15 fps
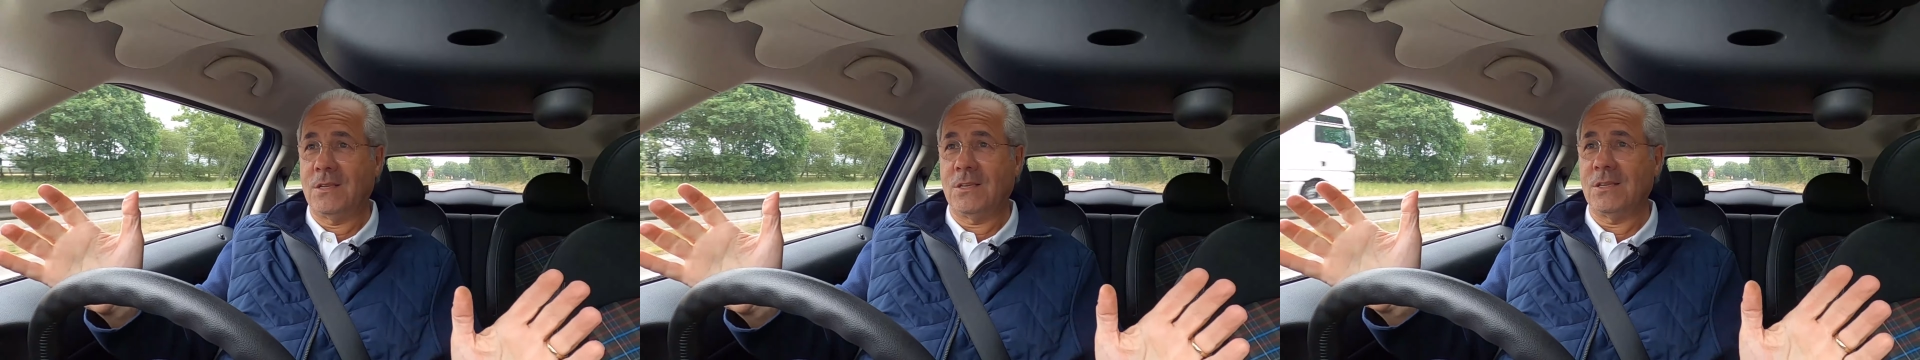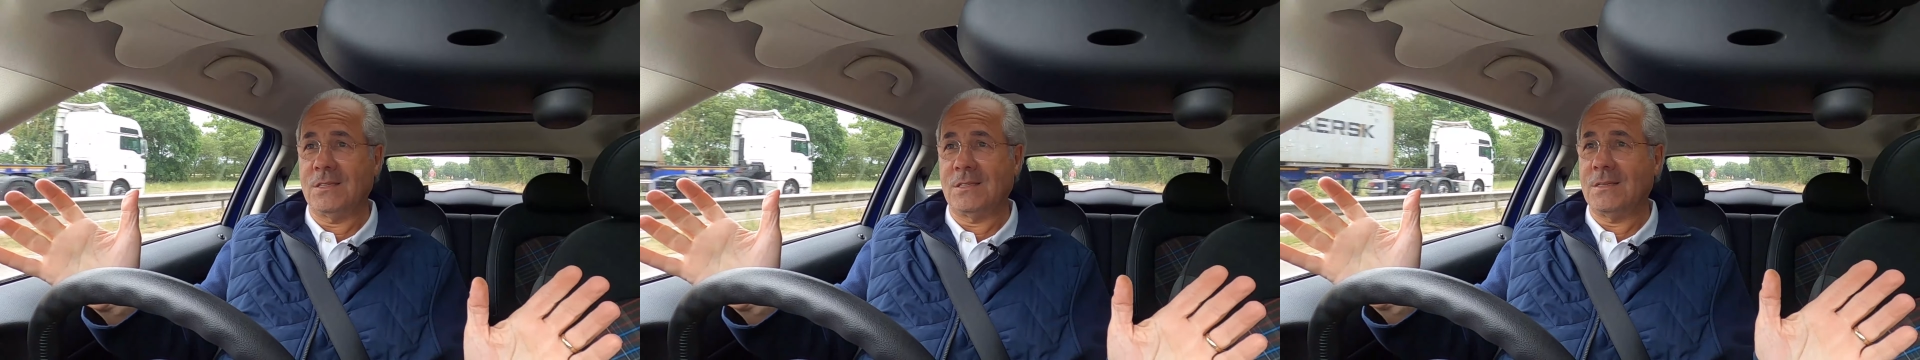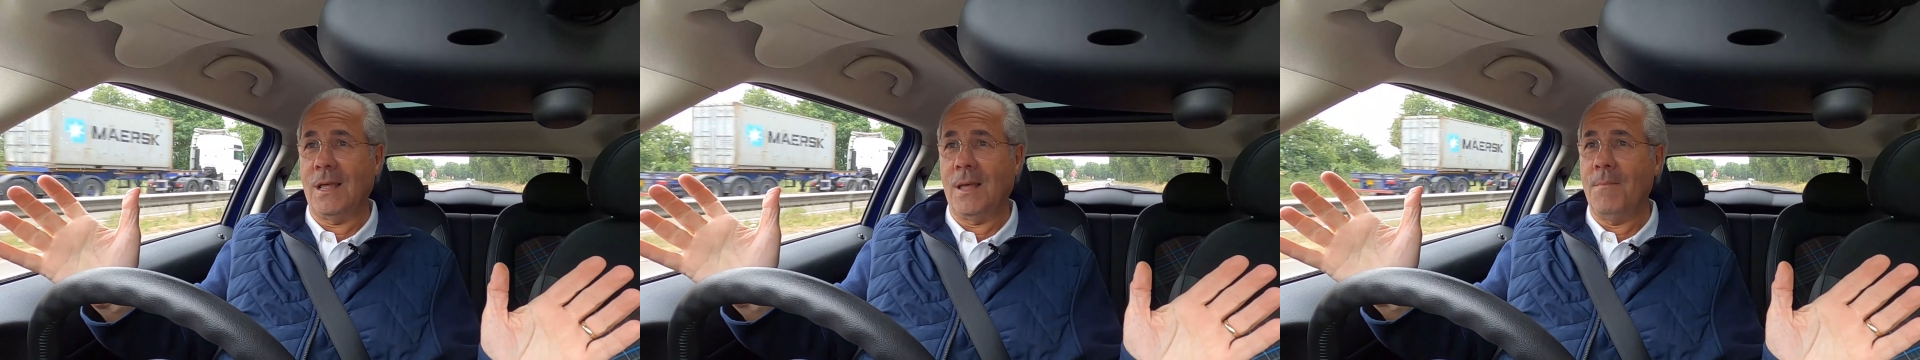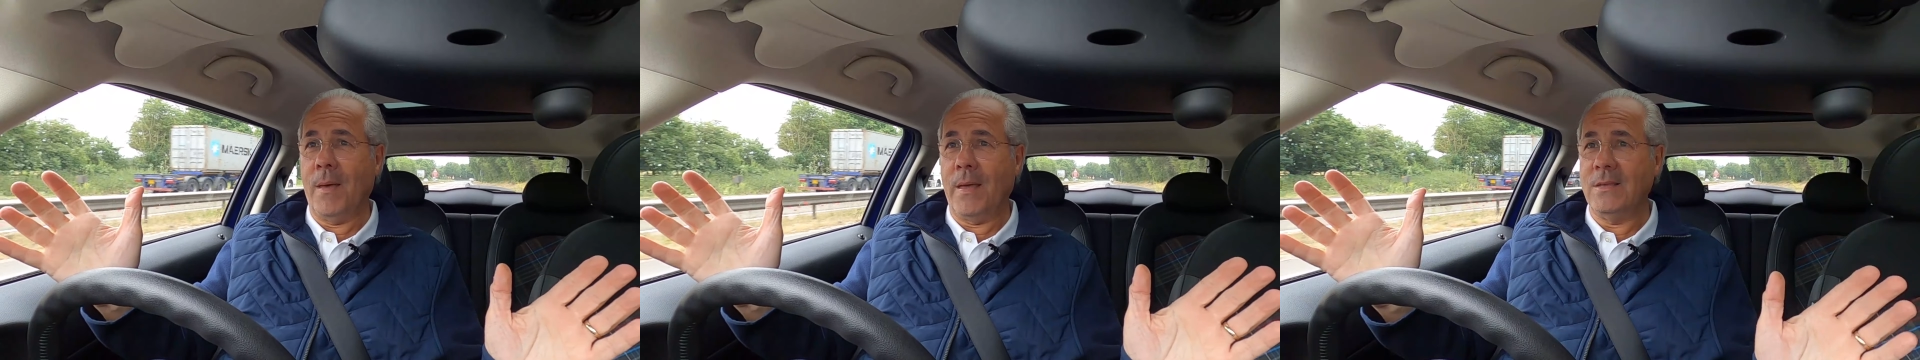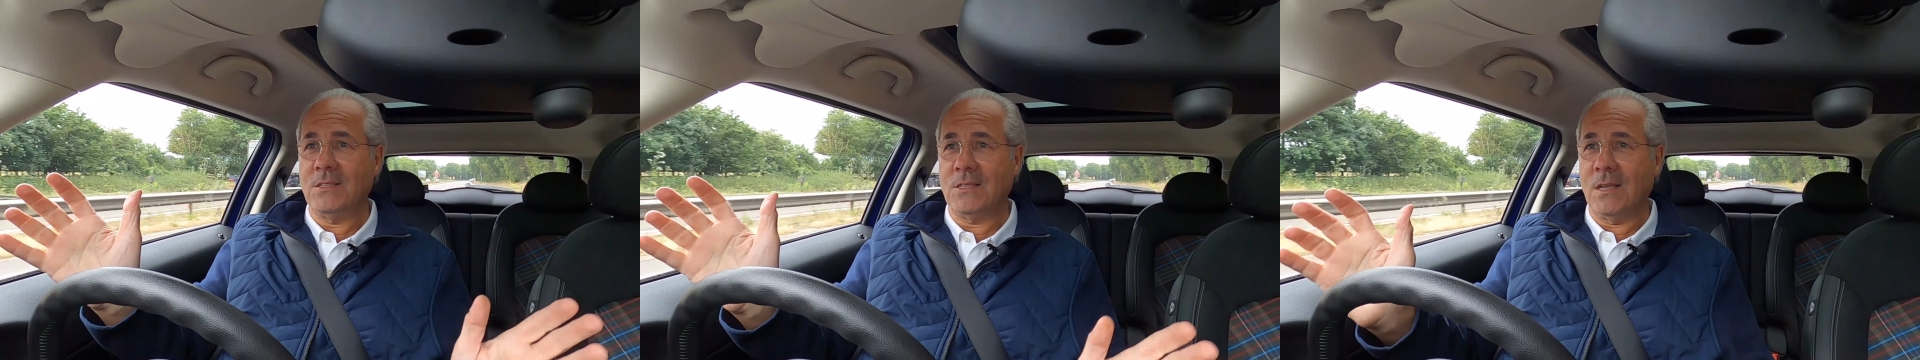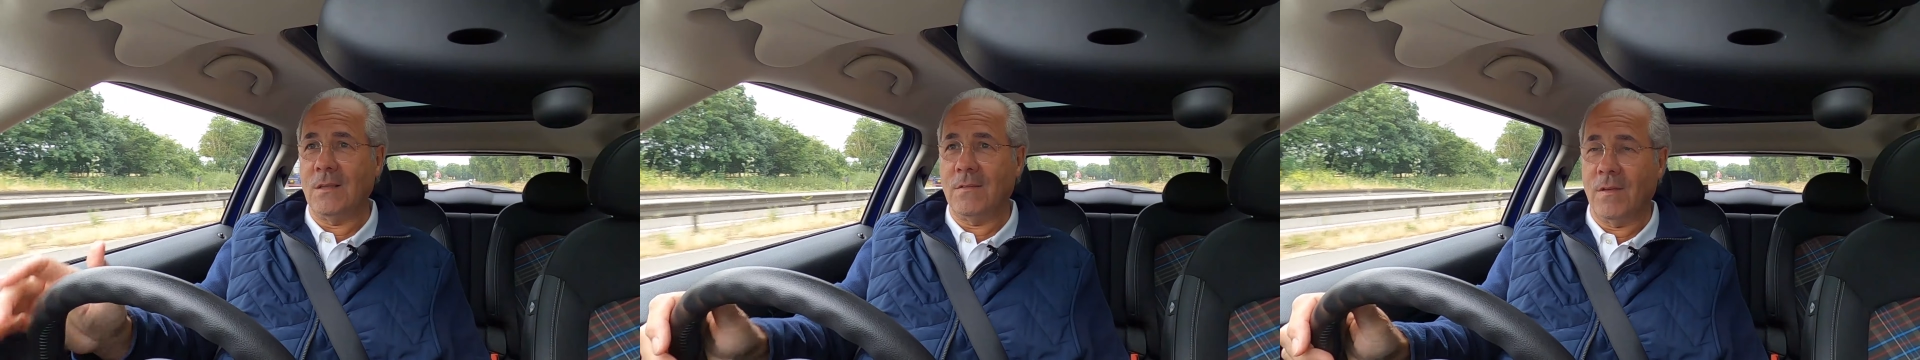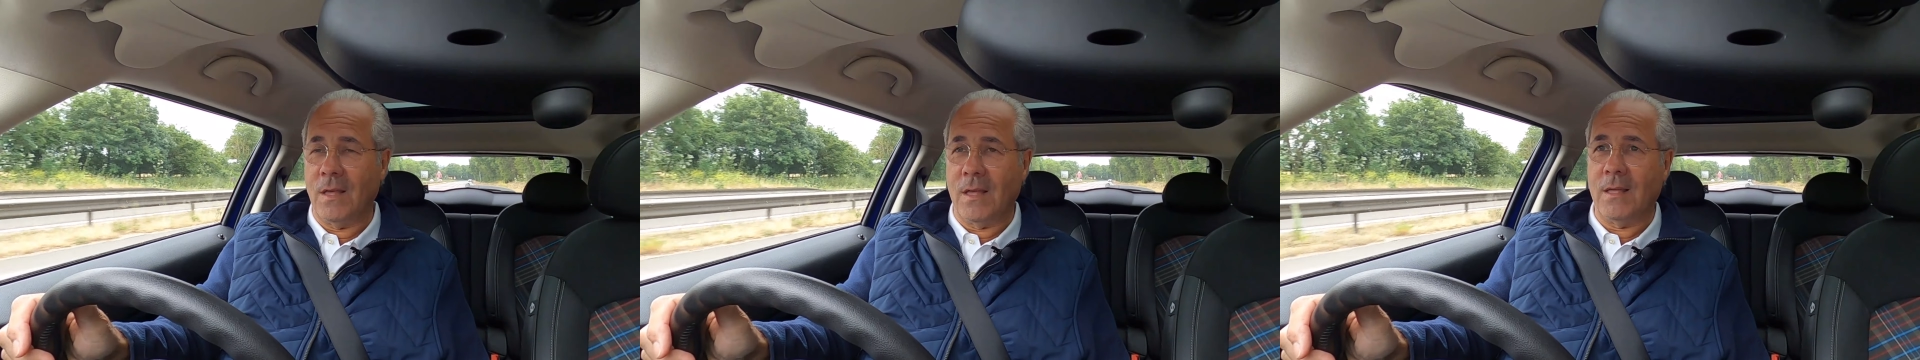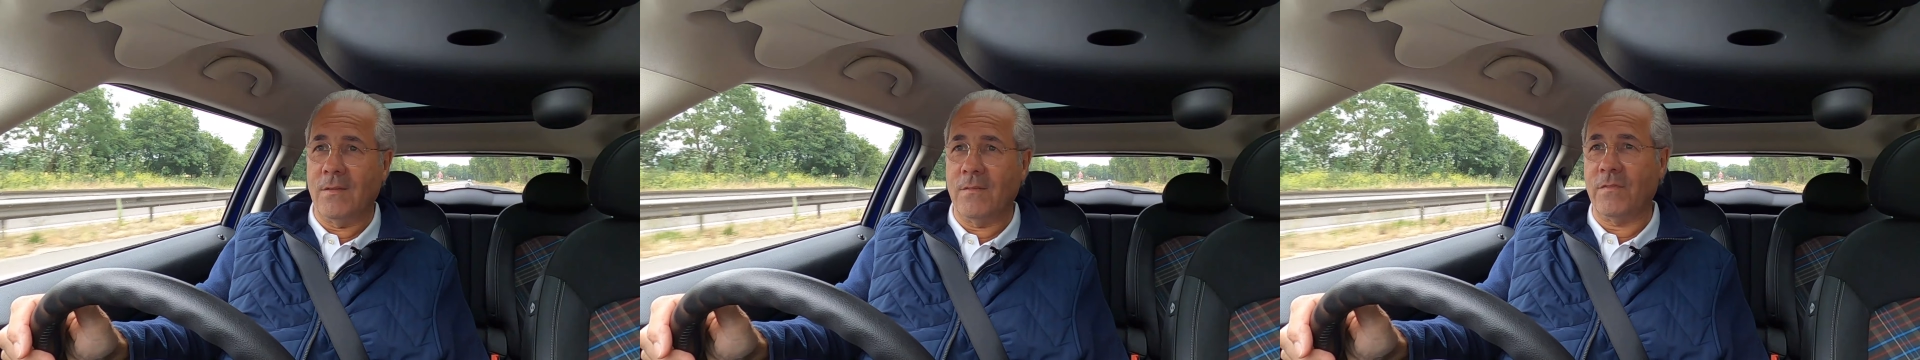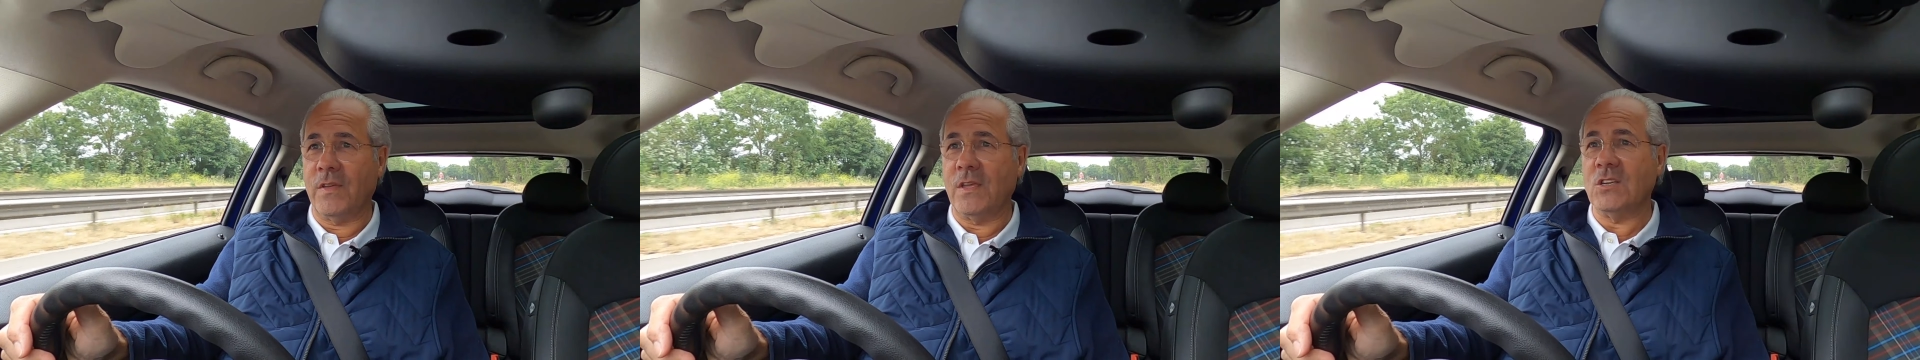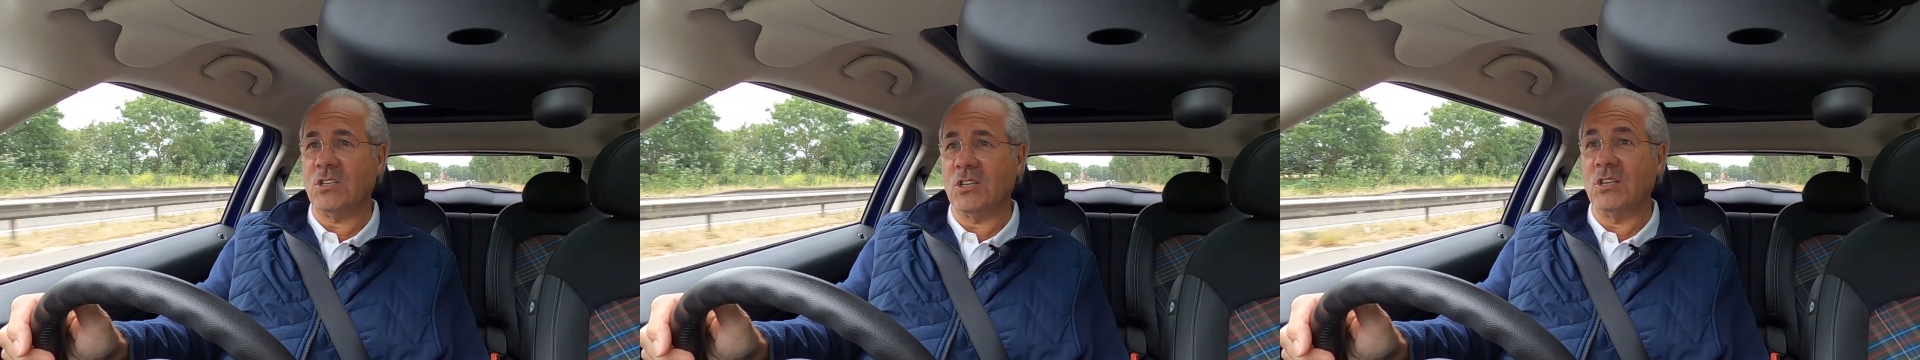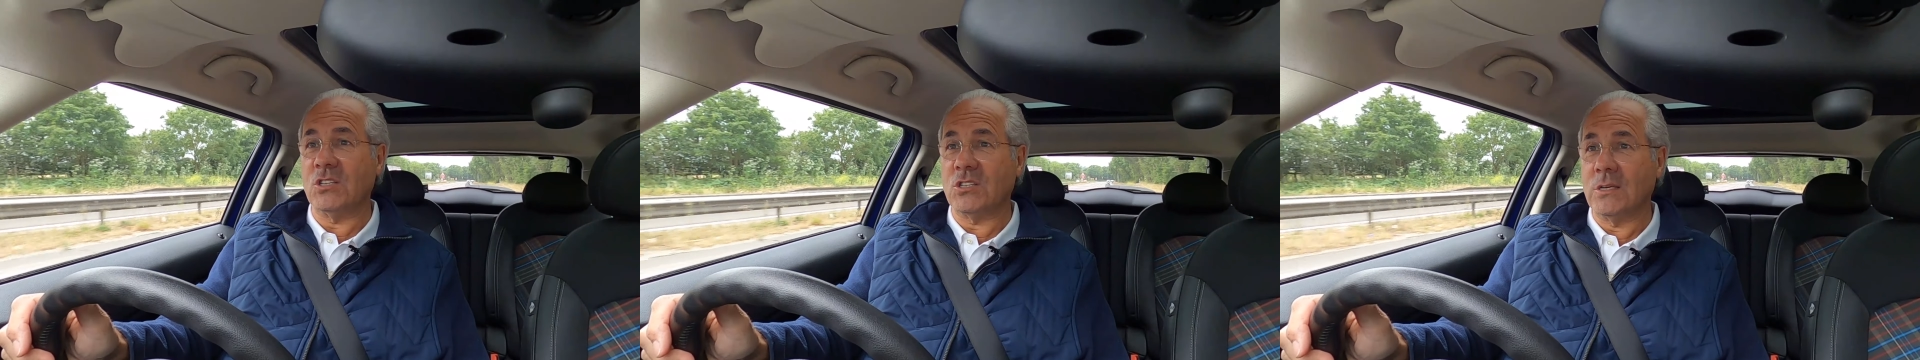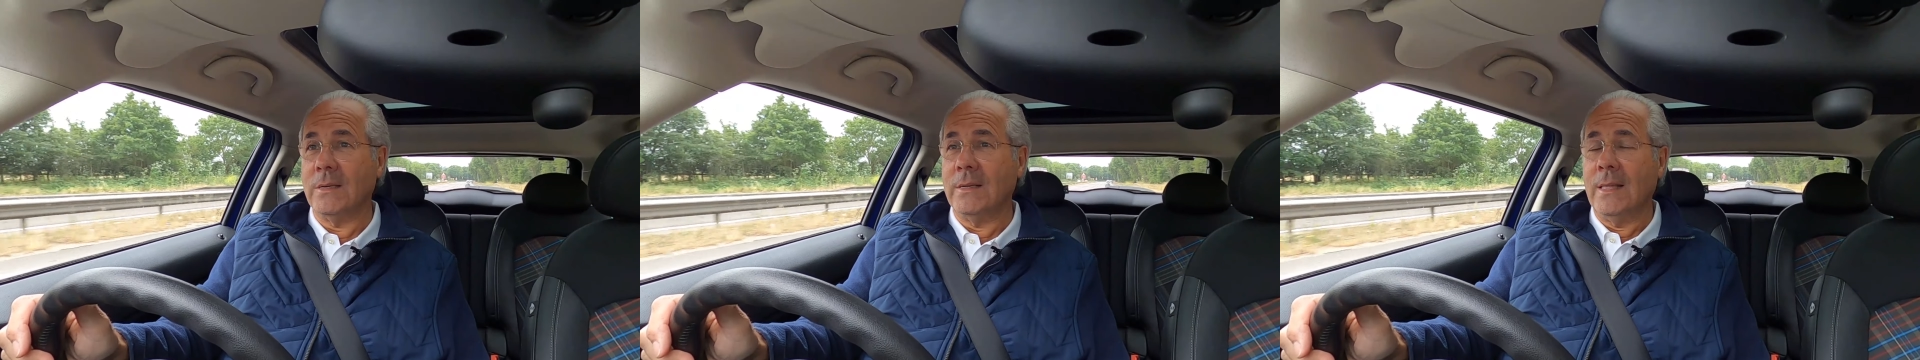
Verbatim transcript: just amazing uh, features,